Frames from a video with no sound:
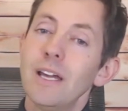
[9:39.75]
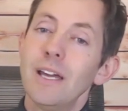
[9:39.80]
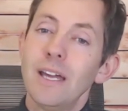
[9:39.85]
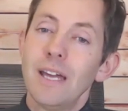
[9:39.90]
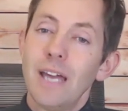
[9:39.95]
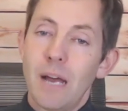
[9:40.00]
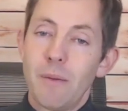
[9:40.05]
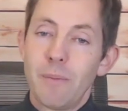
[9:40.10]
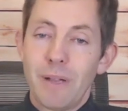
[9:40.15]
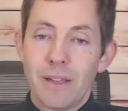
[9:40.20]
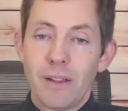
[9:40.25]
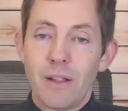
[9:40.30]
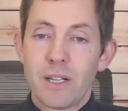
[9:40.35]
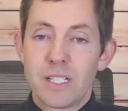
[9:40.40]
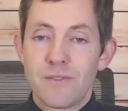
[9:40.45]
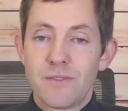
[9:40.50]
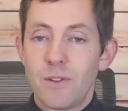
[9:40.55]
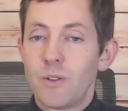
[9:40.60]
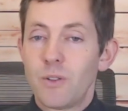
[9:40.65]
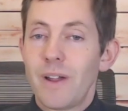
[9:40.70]
And we
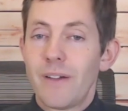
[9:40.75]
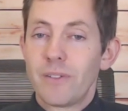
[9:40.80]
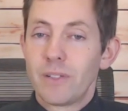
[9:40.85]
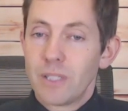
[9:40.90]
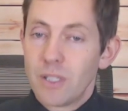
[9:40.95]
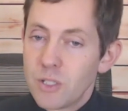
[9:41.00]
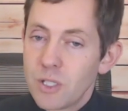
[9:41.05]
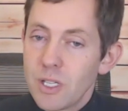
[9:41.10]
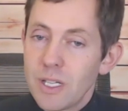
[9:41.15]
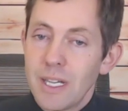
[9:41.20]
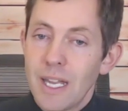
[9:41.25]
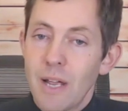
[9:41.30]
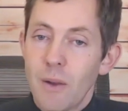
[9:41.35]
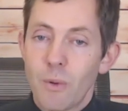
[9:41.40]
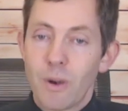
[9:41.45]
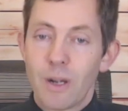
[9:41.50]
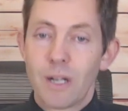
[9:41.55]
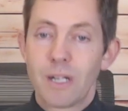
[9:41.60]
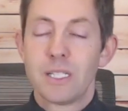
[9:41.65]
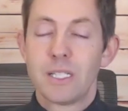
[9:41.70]
launched Food Revolution
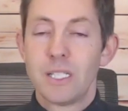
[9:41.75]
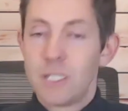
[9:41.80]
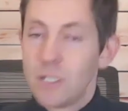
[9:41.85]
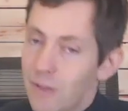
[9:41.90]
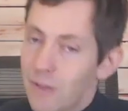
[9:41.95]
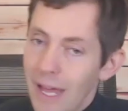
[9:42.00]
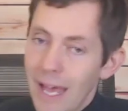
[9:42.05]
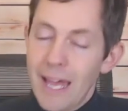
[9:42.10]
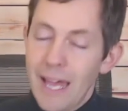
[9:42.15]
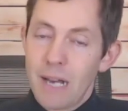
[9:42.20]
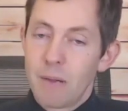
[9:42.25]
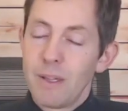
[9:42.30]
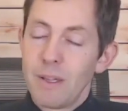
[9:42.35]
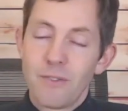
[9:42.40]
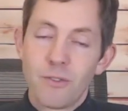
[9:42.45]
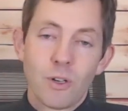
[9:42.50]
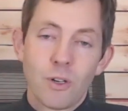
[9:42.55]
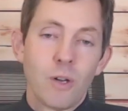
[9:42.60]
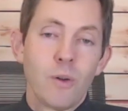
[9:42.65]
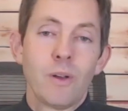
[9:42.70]
Network to do that. And
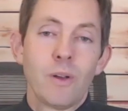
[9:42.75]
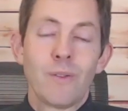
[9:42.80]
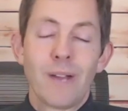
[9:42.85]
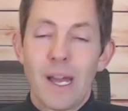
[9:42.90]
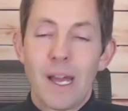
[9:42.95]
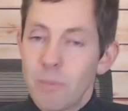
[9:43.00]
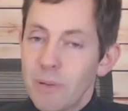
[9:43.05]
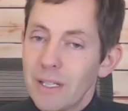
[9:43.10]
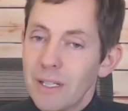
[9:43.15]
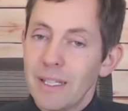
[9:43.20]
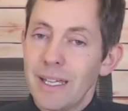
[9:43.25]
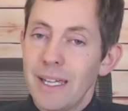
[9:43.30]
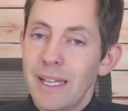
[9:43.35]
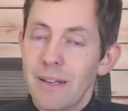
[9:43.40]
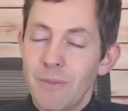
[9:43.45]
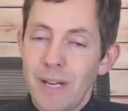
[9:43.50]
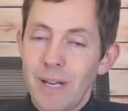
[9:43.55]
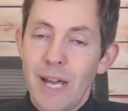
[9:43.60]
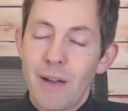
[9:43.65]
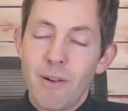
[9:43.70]
we've grown rapidly,
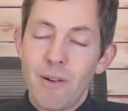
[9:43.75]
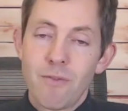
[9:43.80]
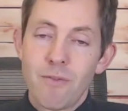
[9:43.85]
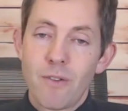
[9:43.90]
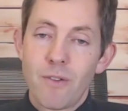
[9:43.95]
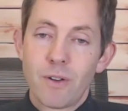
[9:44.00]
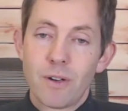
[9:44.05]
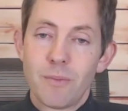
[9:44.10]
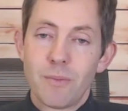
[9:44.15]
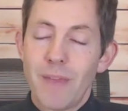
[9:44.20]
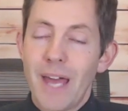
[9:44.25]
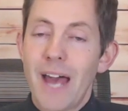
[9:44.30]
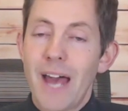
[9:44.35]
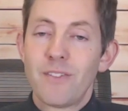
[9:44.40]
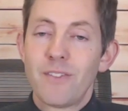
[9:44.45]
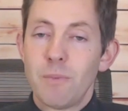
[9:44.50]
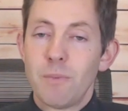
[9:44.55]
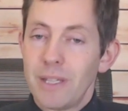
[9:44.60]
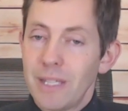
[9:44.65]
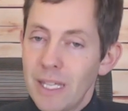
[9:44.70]
and we now have over
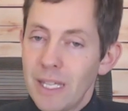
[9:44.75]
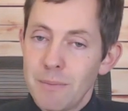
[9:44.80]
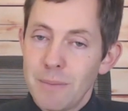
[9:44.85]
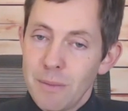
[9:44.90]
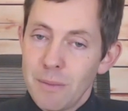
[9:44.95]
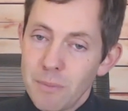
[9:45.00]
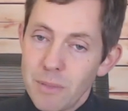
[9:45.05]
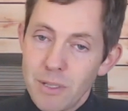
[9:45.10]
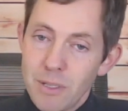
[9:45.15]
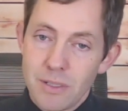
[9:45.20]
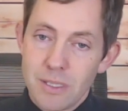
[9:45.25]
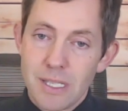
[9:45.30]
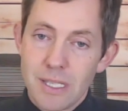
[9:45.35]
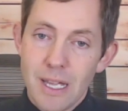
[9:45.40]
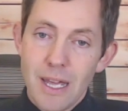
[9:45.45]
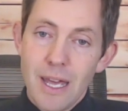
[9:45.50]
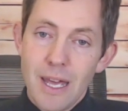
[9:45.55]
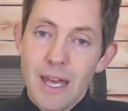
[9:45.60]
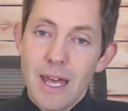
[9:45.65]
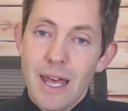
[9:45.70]
500,000 members.
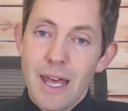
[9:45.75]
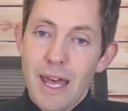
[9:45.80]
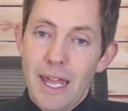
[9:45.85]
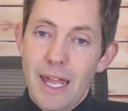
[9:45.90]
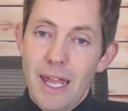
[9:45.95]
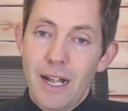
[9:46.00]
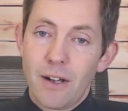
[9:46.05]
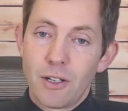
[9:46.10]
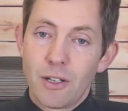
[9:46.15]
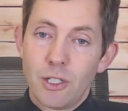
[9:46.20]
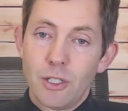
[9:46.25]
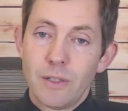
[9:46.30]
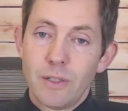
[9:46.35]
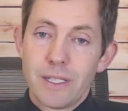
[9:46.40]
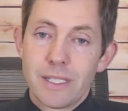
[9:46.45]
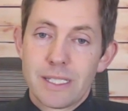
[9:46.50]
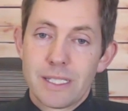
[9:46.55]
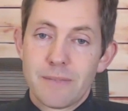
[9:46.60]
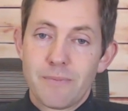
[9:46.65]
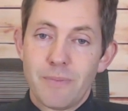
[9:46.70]
And our goal
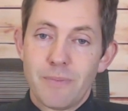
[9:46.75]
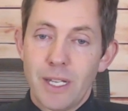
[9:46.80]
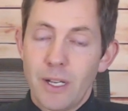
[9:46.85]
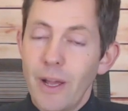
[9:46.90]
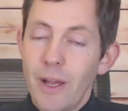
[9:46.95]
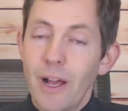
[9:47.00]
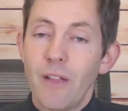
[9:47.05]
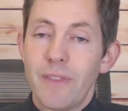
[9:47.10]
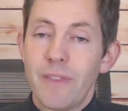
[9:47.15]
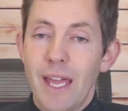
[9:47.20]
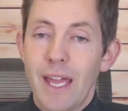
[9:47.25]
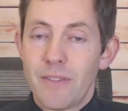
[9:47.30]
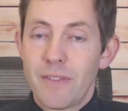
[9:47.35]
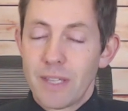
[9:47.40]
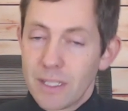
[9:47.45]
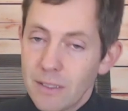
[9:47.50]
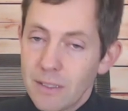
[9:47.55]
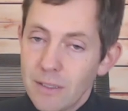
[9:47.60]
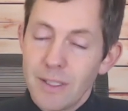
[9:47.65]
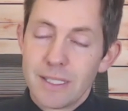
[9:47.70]
is, you know, healthy,
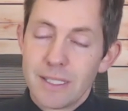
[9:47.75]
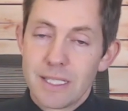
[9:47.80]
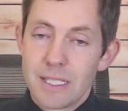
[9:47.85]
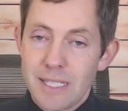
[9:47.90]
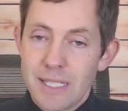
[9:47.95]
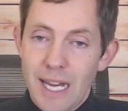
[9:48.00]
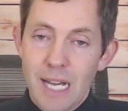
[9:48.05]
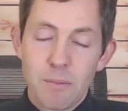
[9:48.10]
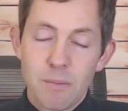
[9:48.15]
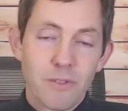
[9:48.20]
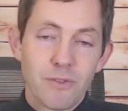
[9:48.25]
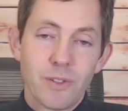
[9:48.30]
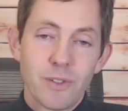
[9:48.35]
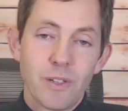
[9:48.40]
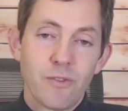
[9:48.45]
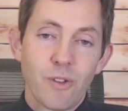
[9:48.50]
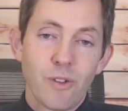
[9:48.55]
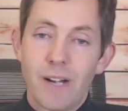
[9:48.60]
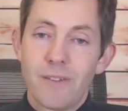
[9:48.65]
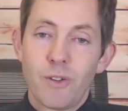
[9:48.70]
ethical, and sustainable
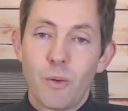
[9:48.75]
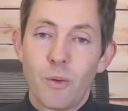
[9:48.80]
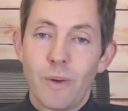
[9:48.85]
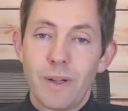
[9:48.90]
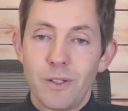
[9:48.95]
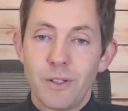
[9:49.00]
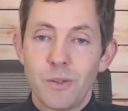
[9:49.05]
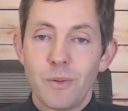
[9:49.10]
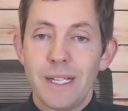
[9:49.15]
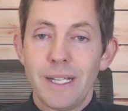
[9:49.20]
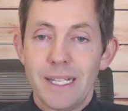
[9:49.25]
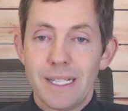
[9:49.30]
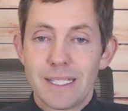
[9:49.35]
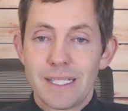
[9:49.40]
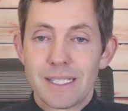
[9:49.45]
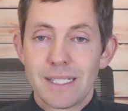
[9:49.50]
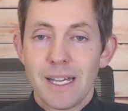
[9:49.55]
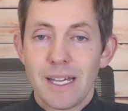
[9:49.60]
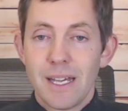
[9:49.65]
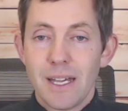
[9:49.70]
food for everyone who
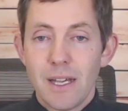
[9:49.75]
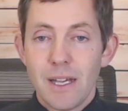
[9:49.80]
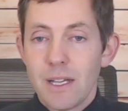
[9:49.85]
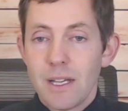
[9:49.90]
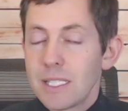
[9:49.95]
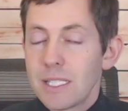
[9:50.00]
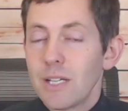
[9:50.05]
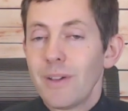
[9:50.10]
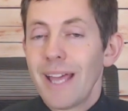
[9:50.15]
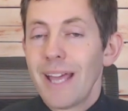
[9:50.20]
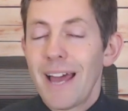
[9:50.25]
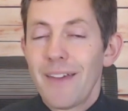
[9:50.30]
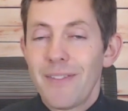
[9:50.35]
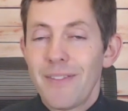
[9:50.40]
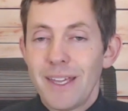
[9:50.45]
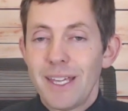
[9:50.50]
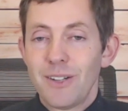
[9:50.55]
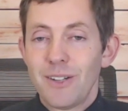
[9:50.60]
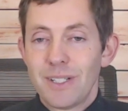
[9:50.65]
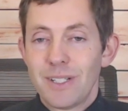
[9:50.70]
eats. So yeah, I
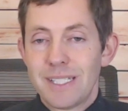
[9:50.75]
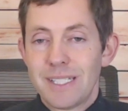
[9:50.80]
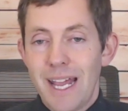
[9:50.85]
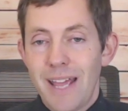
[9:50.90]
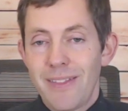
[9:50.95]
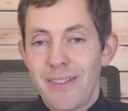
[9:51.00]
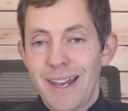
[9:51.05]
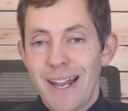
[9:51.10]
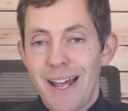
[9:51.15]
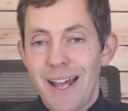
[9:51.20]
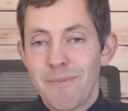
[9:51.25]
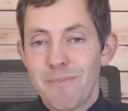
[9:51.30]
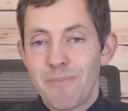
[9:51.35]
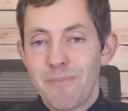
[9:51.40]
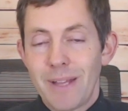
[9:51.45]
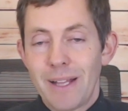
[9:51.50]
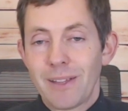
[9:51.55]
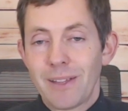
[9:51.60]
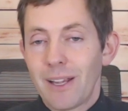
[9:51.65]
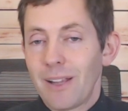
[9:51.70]
think you could say that I'm
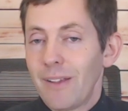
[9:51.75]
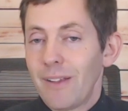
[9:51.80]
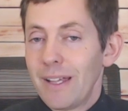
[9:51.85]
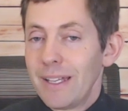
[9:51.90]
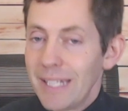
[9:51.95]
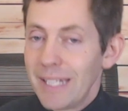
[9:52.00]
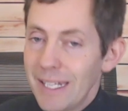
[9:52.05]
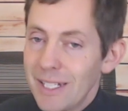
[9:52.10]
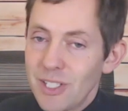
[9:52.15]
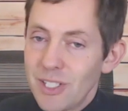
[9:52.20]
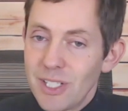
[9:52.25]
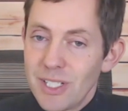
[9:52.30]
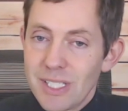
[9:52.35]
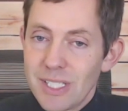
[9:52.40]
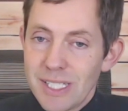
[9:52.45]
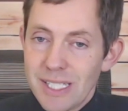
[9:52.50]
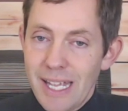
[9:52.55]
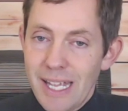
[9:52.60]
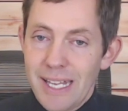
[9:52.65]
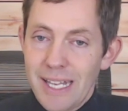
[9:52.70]
a little
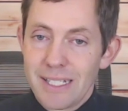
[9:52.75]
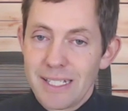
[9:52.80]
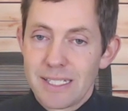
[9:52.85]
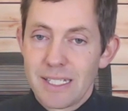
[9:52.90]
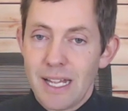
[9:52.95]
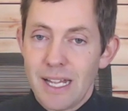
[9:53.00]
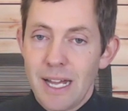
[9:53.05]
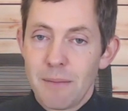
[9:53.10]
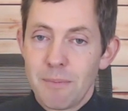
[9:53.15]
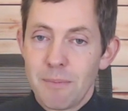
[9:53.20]
audacious, and my